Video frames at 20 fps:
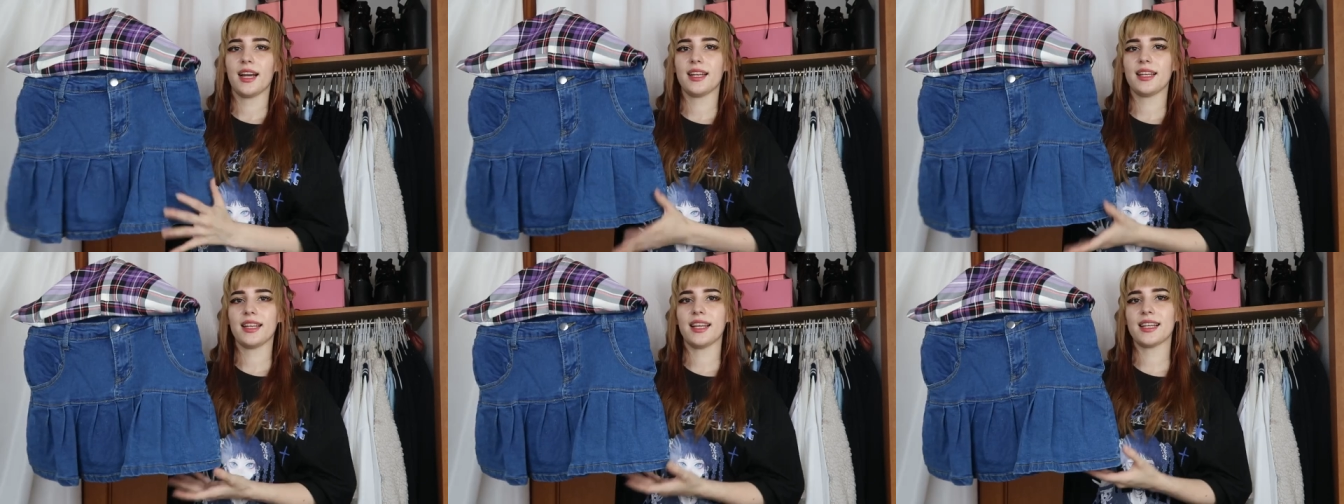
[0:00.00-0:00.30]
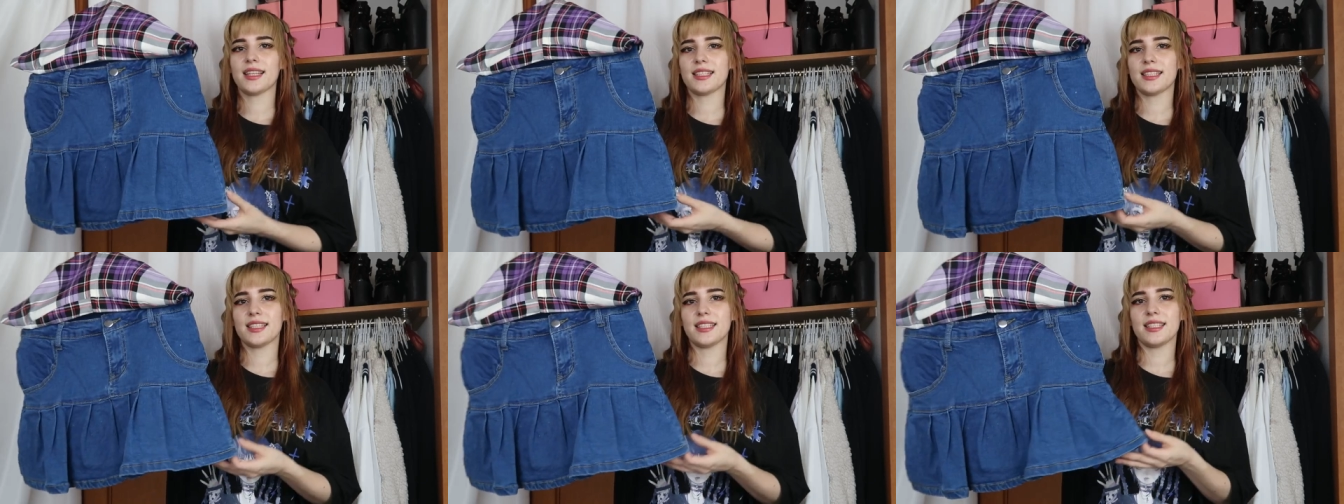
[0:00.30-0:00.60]
and
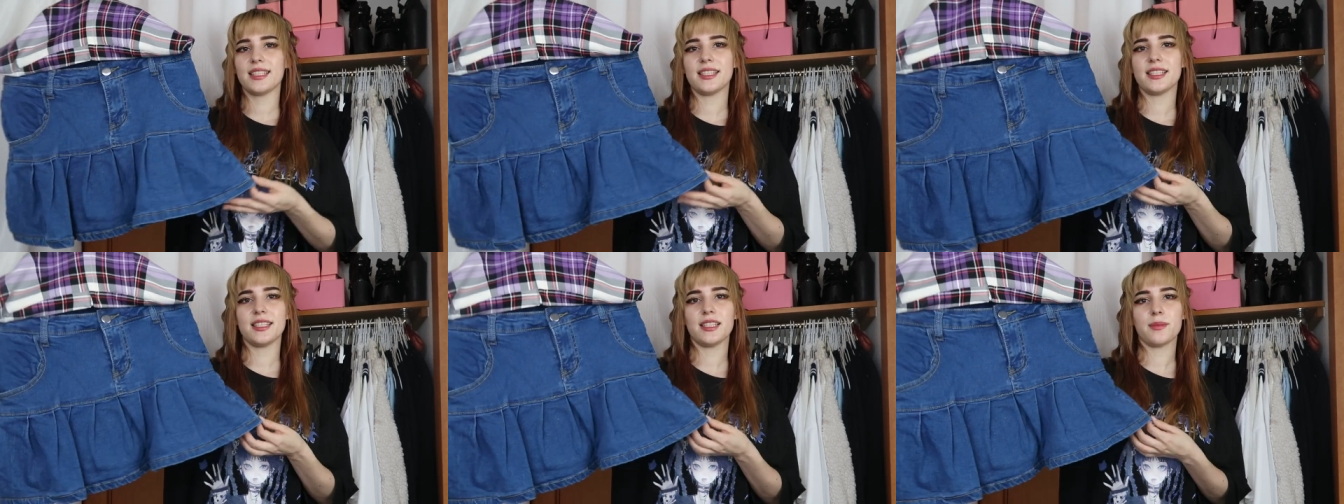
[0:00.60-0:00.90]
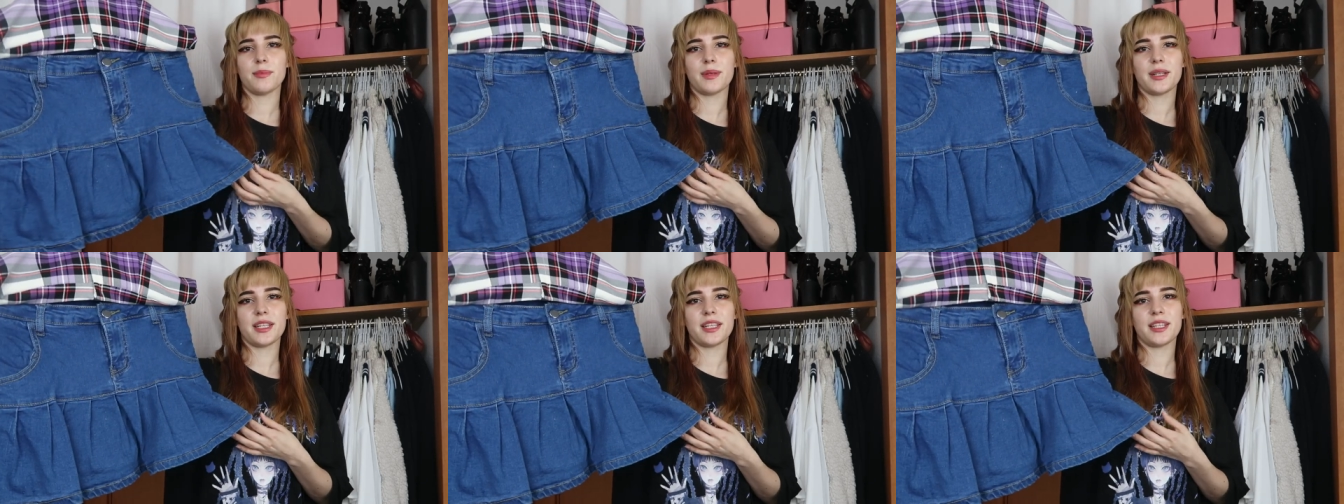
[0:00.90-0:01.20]
next is this
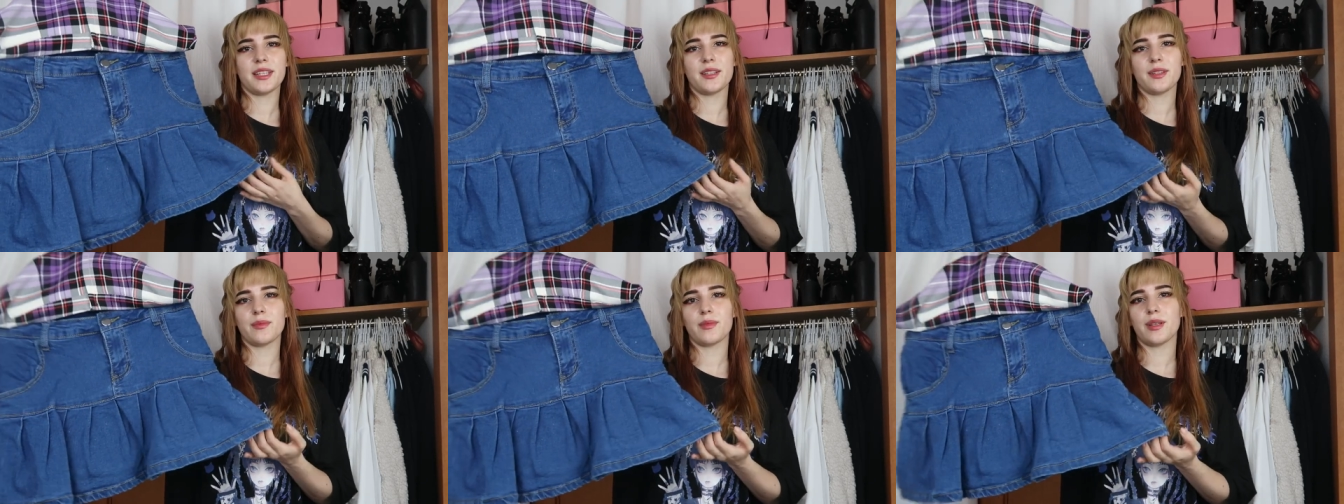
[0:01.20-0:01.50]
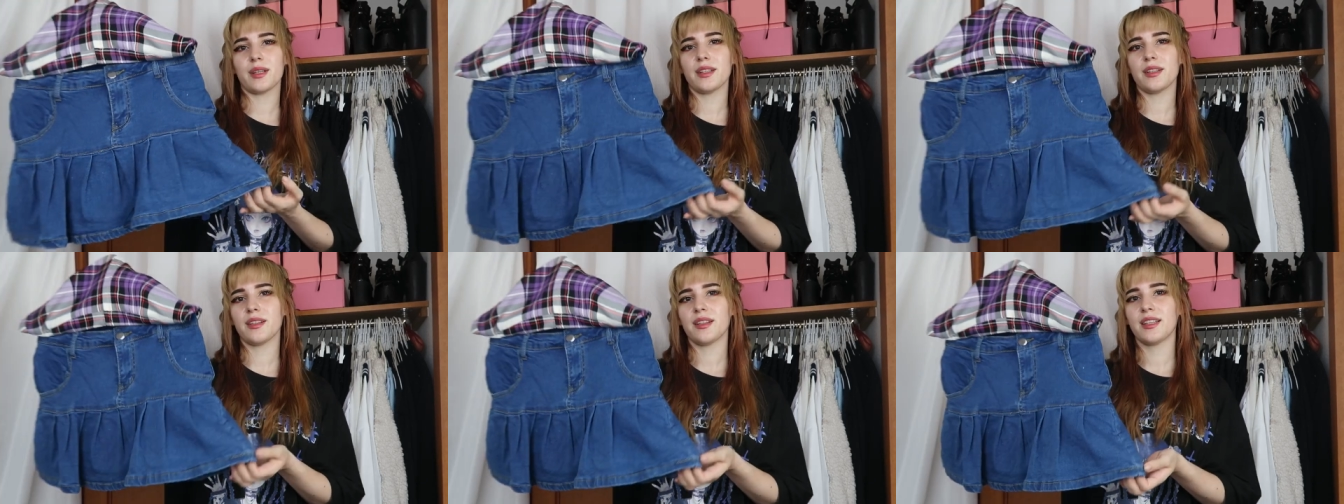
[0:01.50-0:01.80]
super cute
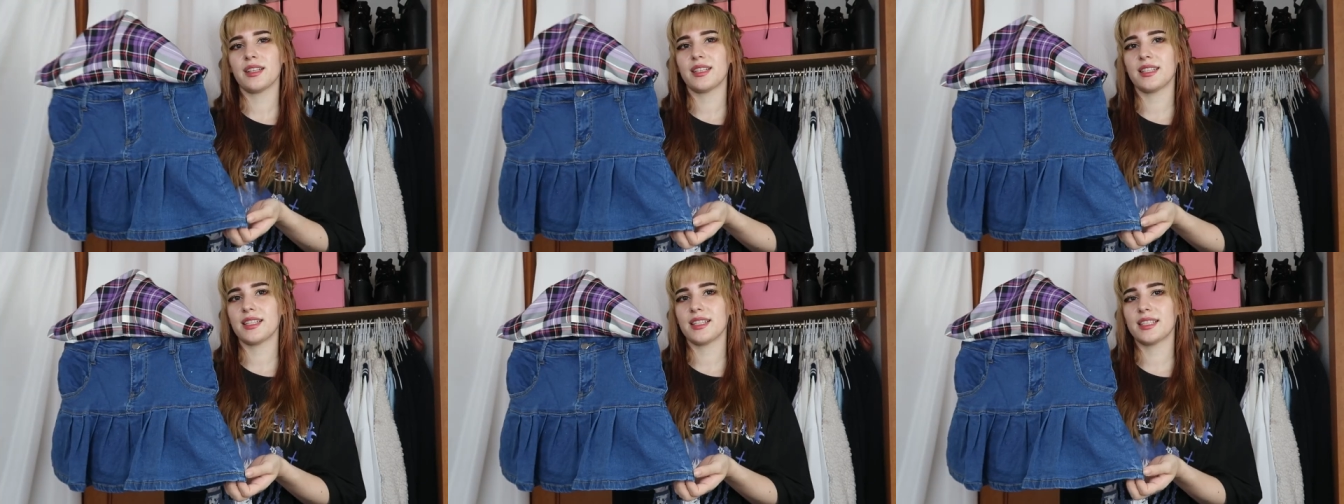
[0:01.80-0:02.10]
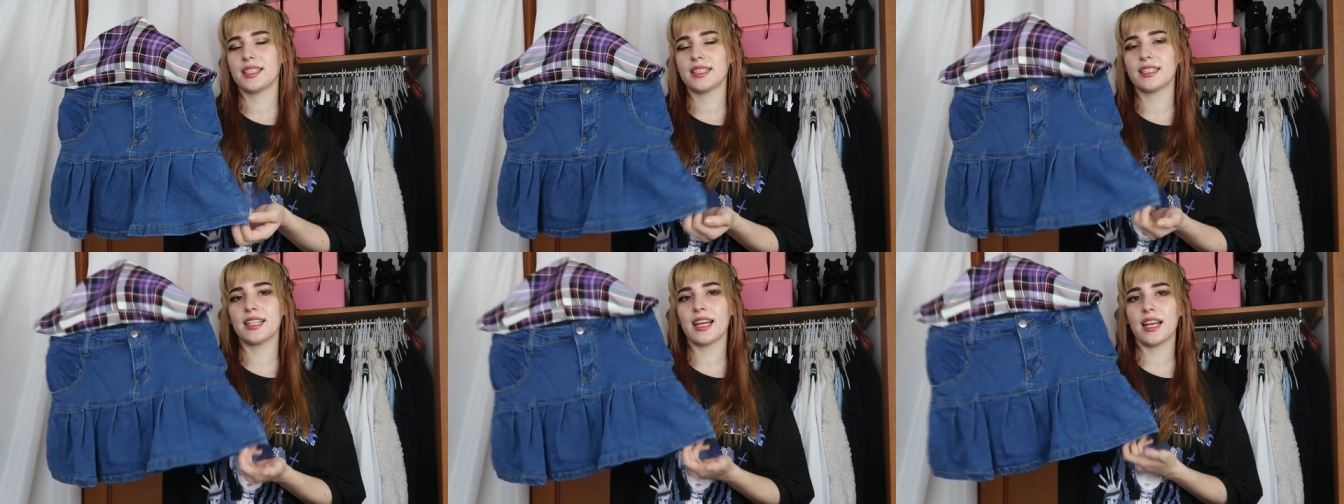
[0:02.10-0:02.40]
one.
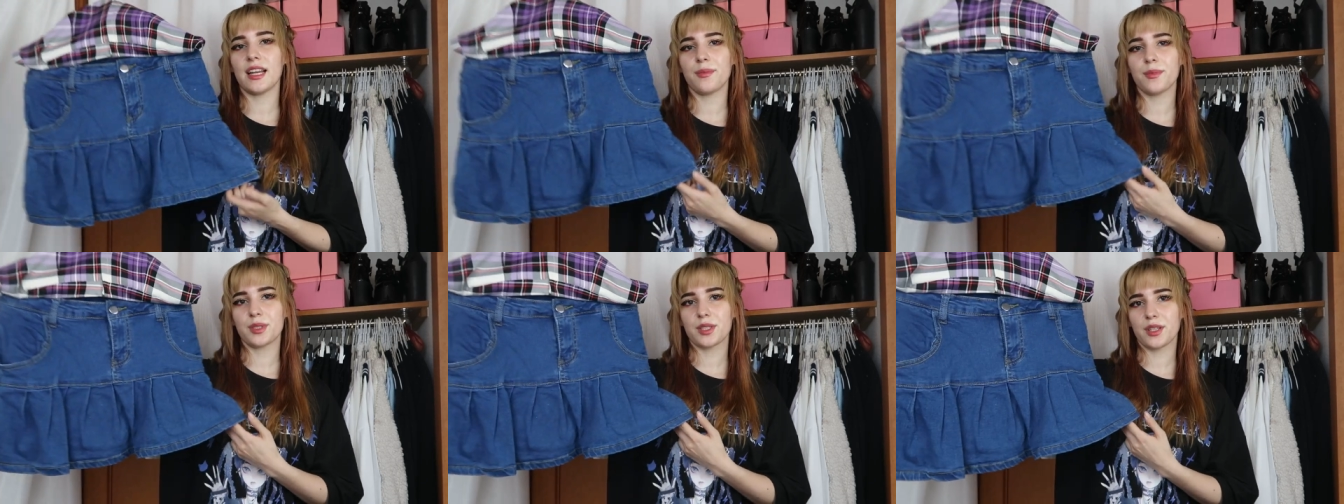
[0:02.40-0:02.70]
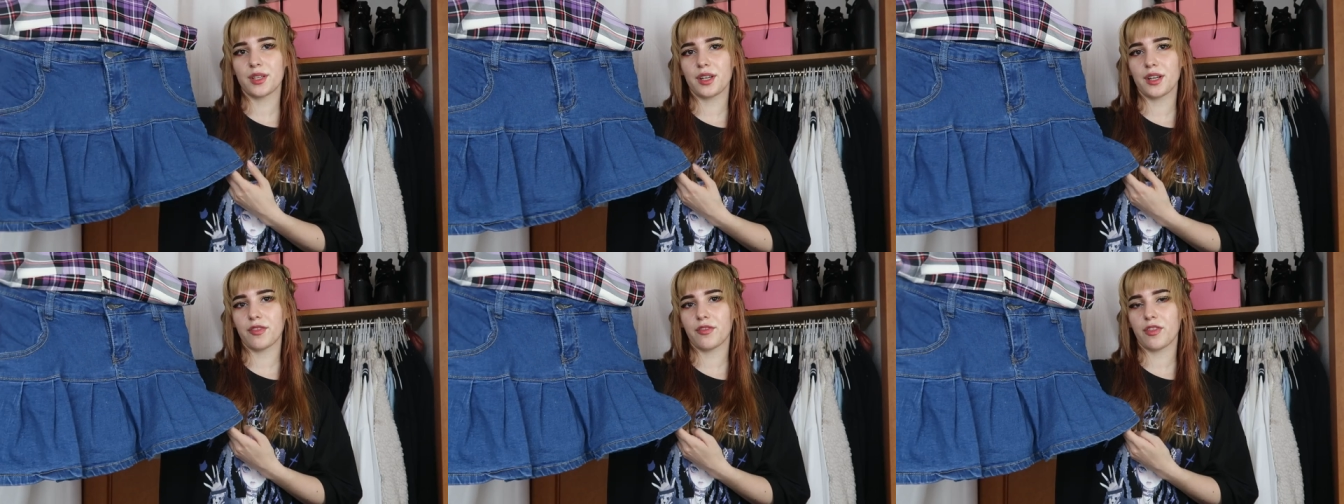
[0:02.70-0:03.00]
It's a denim
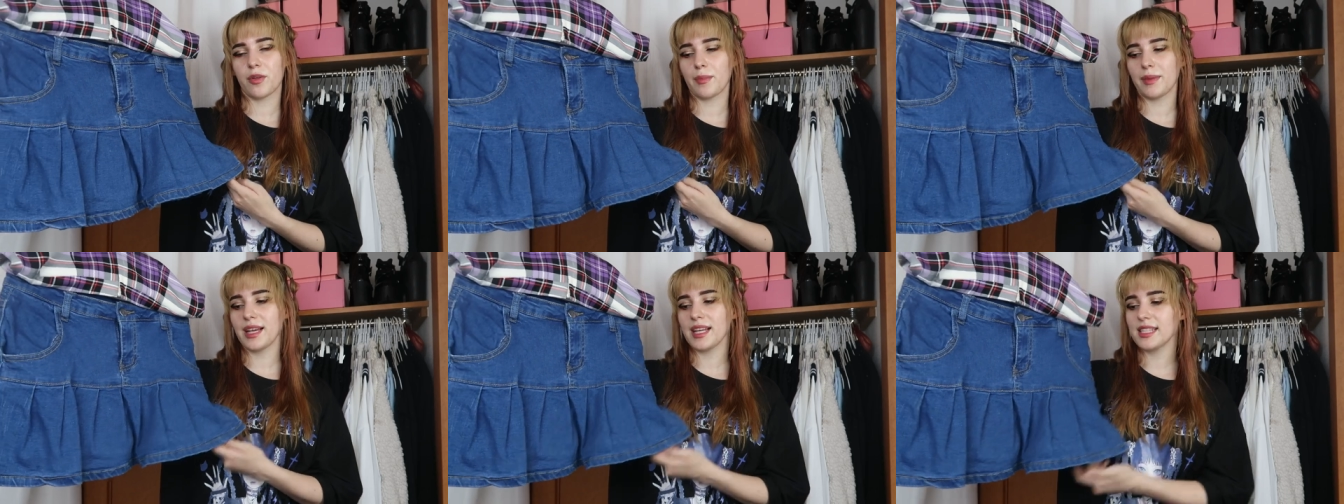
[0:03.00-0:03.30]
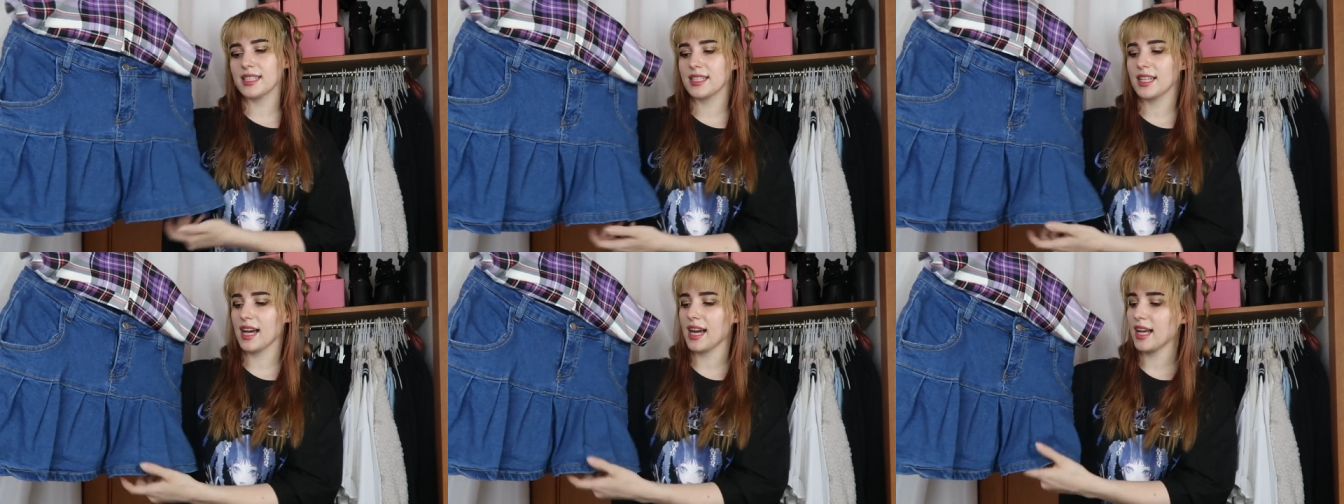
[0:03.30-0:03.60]
skirt from
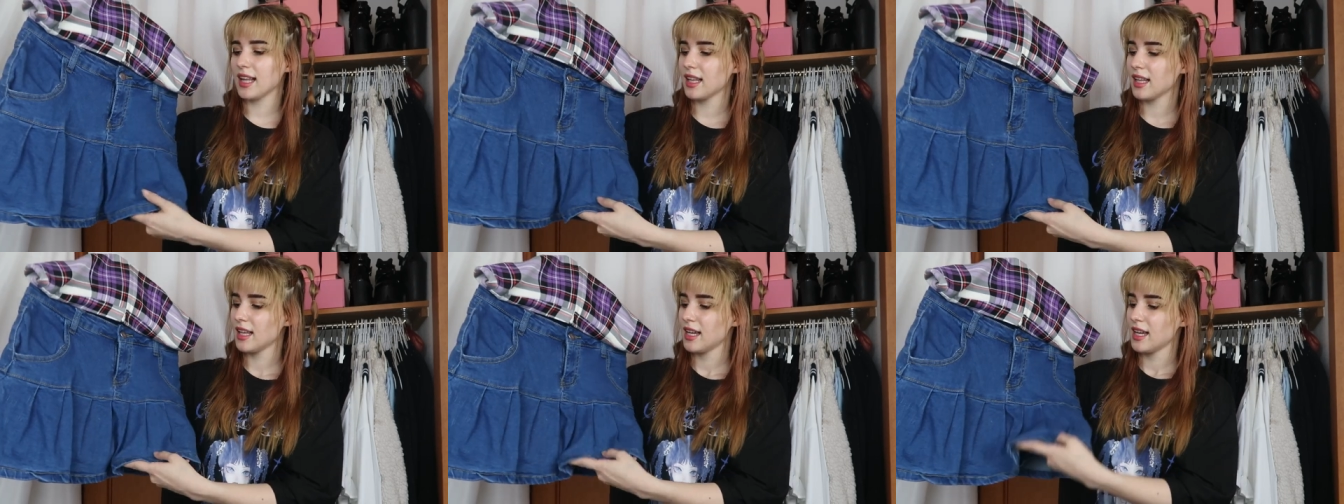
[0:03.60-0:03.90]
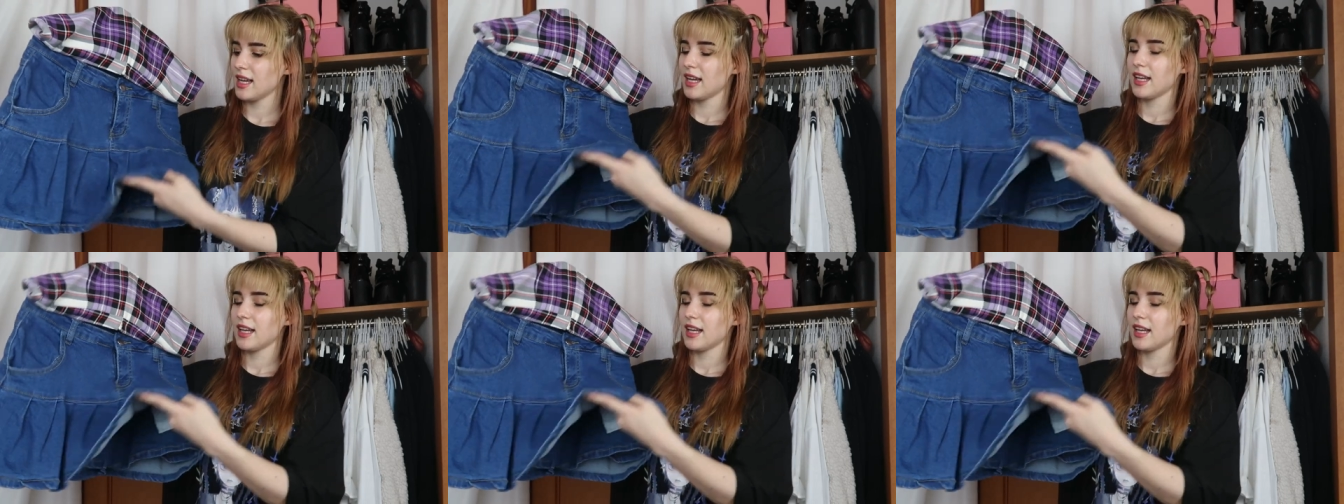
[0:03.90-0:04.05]
Yes Style.